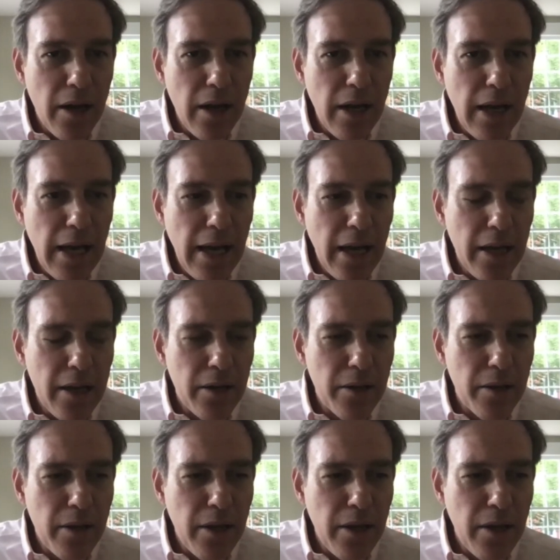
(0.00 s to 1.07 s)
And
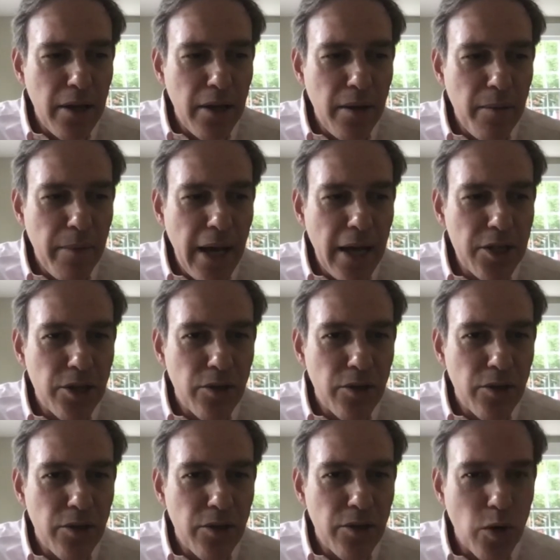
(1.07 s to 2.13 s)
the ambassador
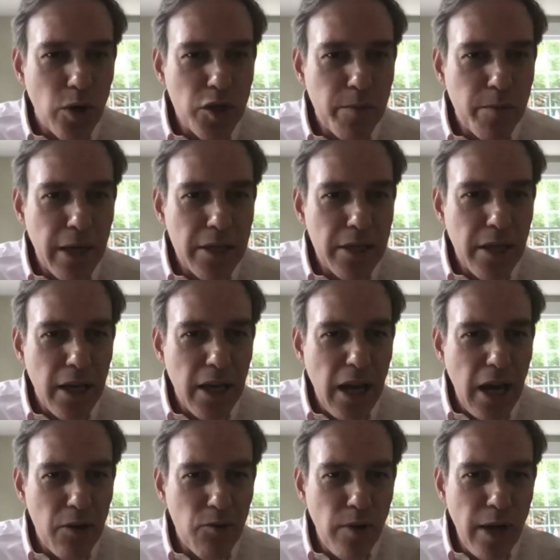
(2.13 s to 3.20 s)
retorts by saying,
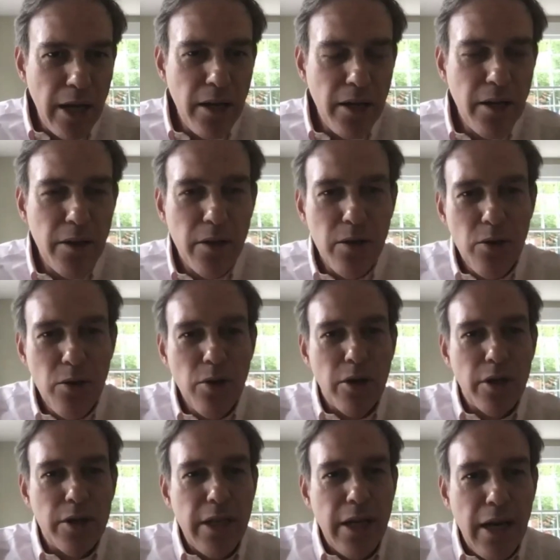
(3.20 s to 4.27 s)
I read it in the New
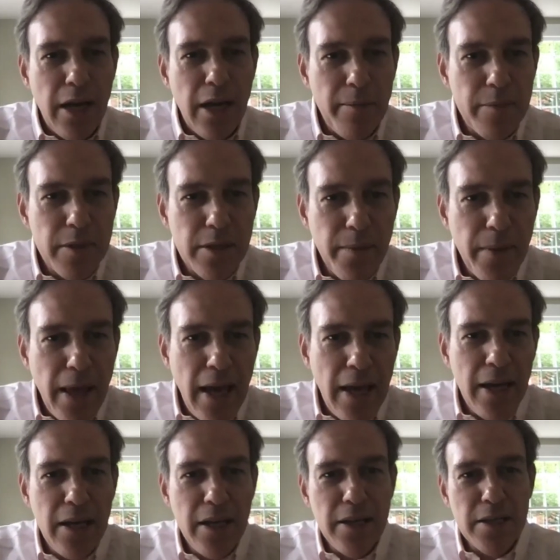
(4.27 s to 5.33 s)
York Times, and
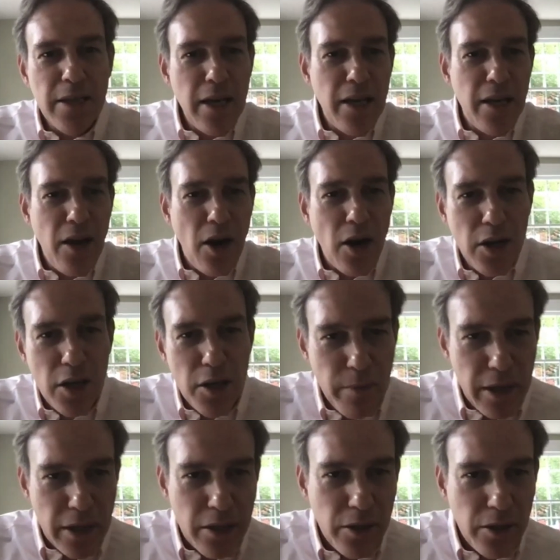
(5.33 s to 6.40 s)
it is an
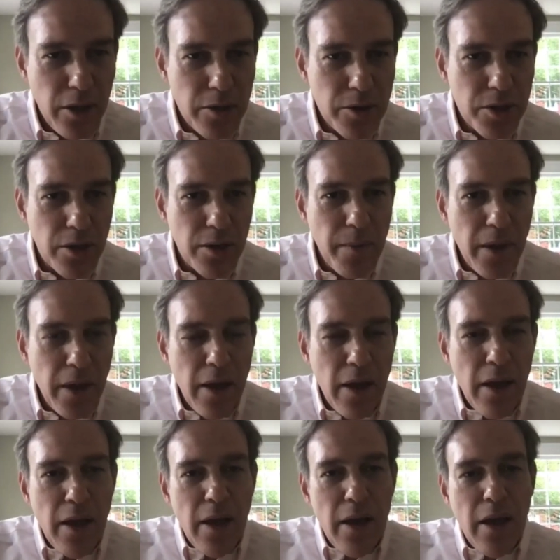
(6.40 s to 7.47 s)
argument closer.
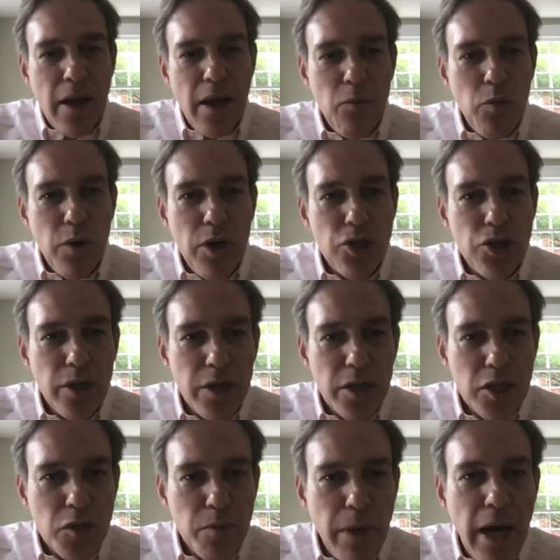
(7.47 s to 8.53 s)
And we should
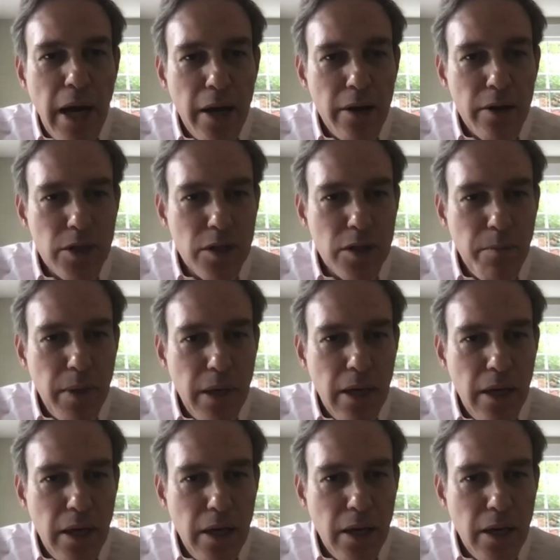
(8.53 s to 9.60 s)
aspire to
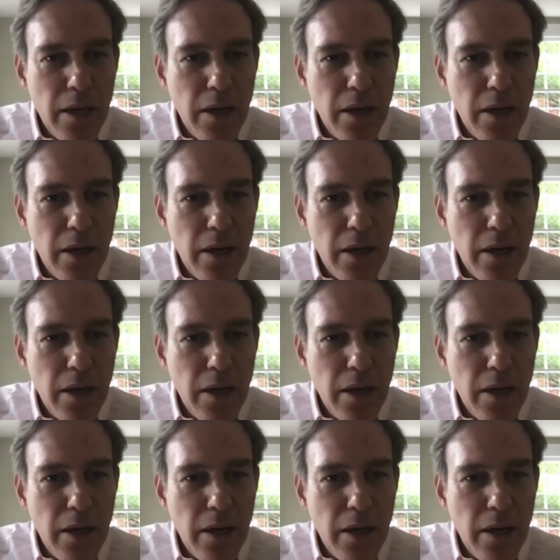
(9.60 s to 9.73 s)
be